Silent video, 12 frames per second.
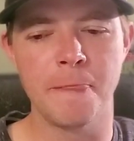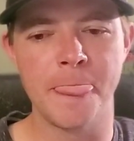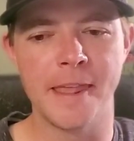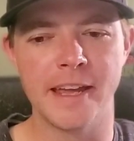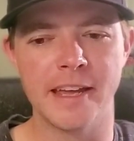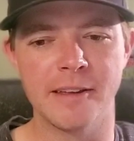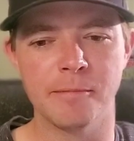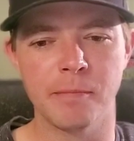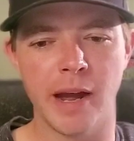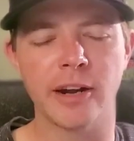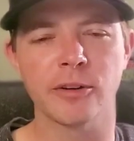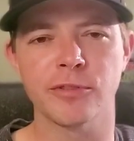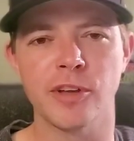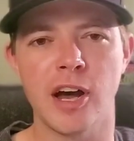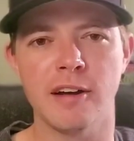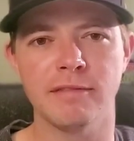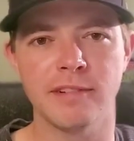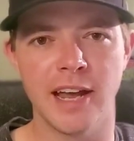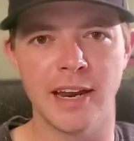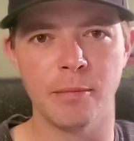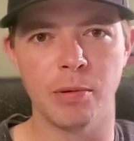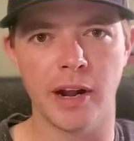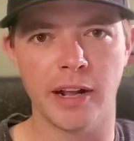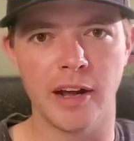and Microsoft had to
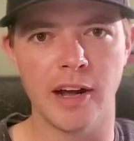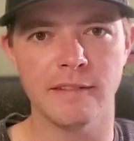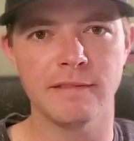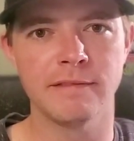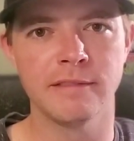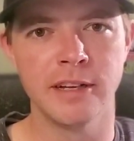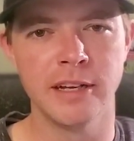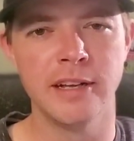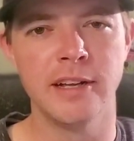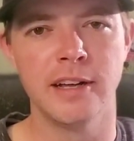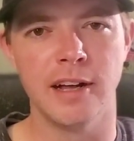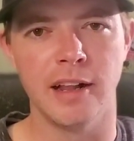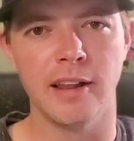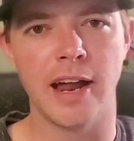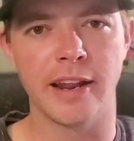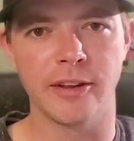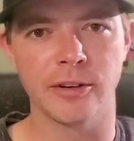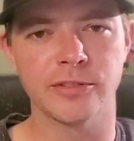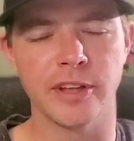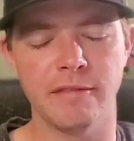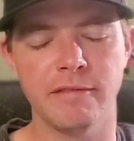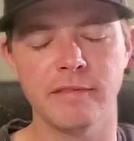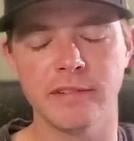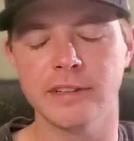break off a lot of their
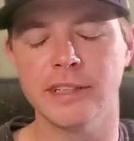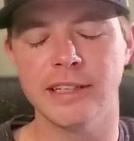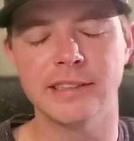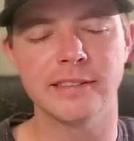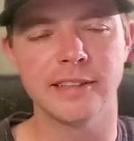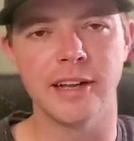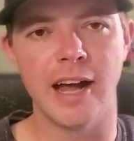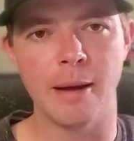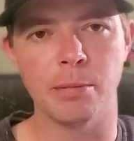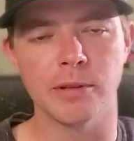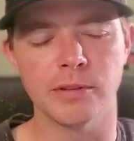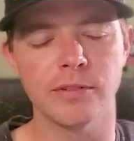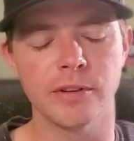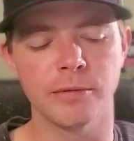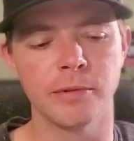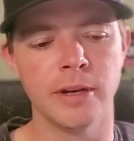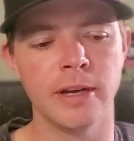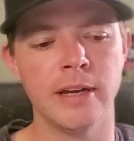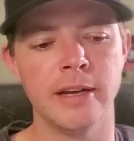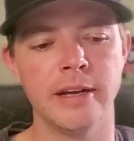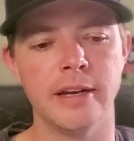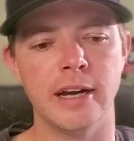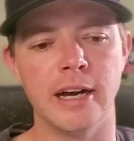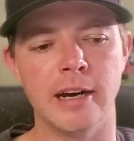stuff. It still happens. So.
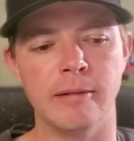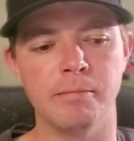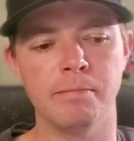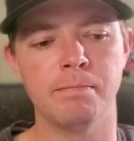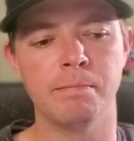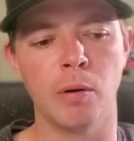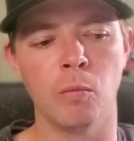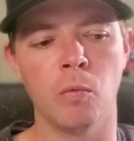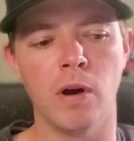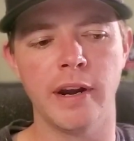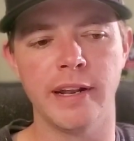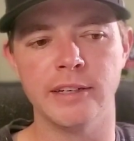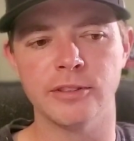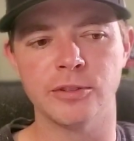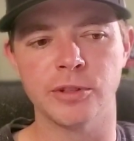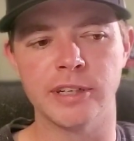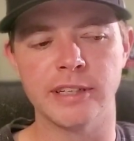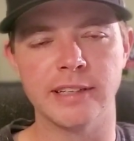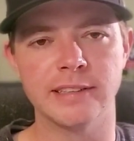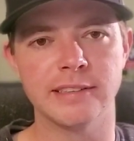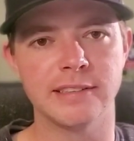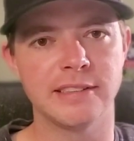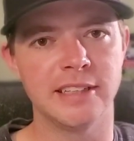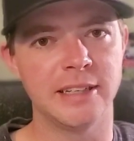But one industry that
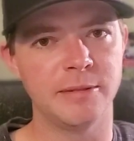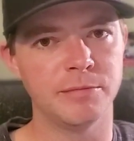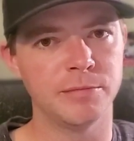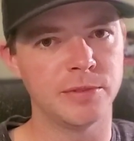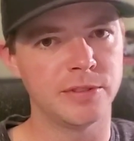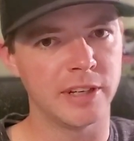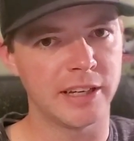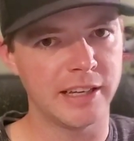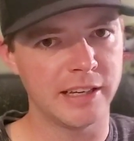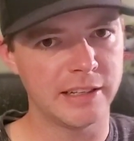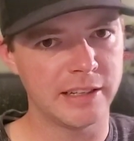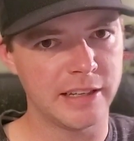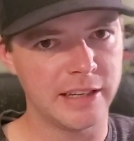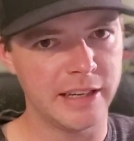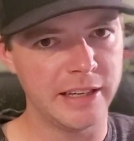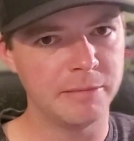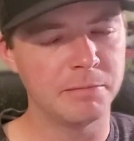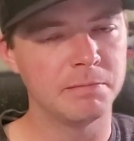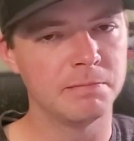seems to keep